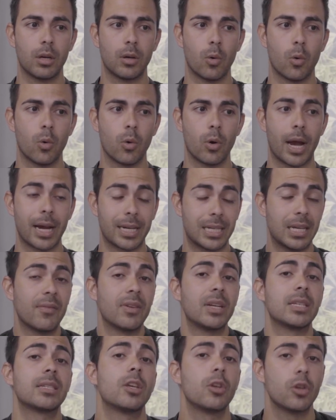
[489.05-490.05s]
or
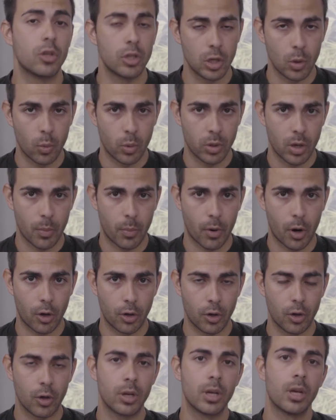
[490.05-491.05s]
activities that you can do with your
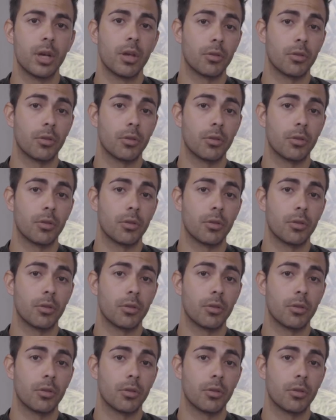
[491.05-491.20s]
partner.